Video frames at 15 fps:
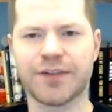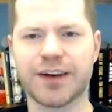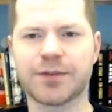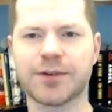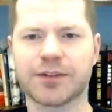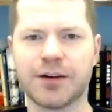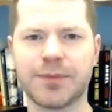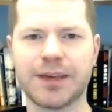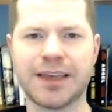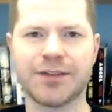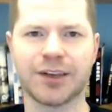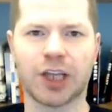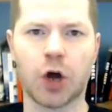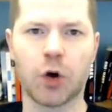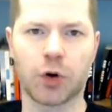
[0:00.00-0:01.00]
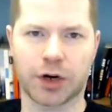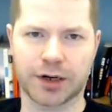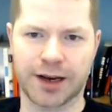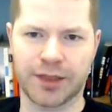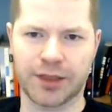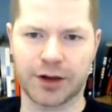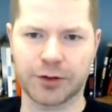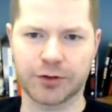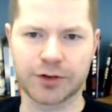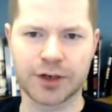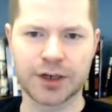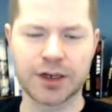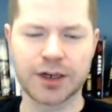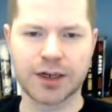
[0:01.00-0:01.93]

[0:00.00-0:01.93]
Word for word: investment is going to be even lower in those.